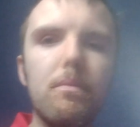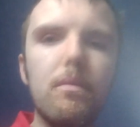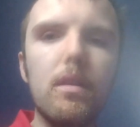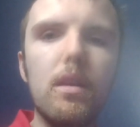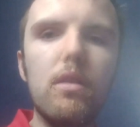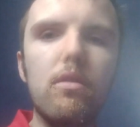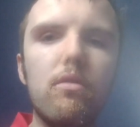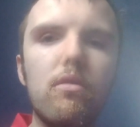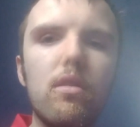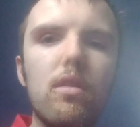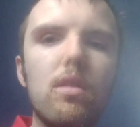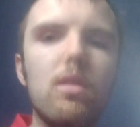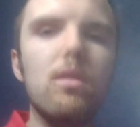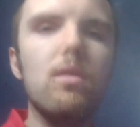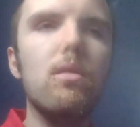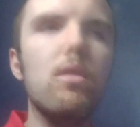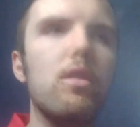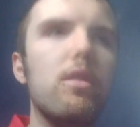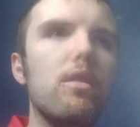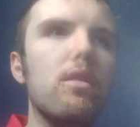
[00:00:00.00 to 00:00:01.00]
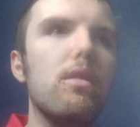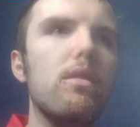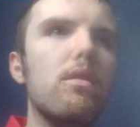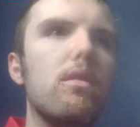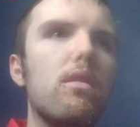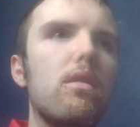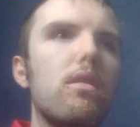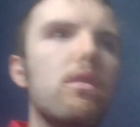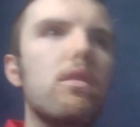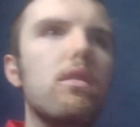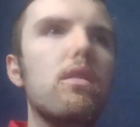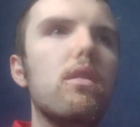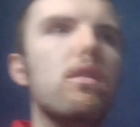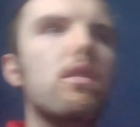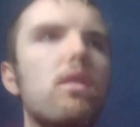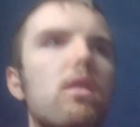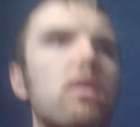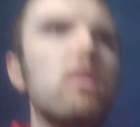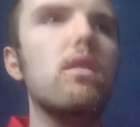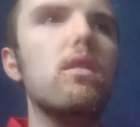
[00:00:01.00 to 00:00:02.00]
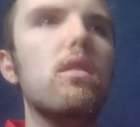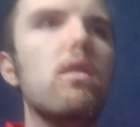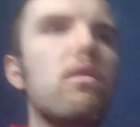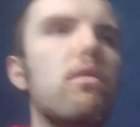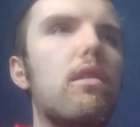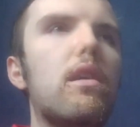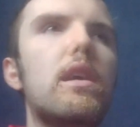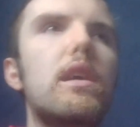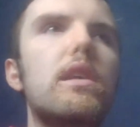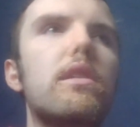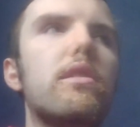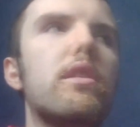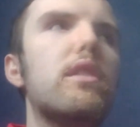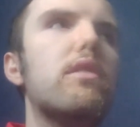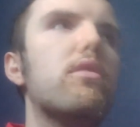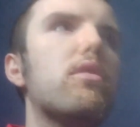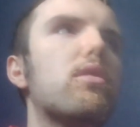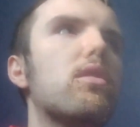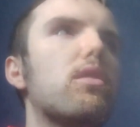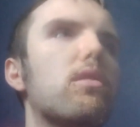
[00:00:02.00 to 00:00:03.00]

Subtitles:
it's just crazy. Just a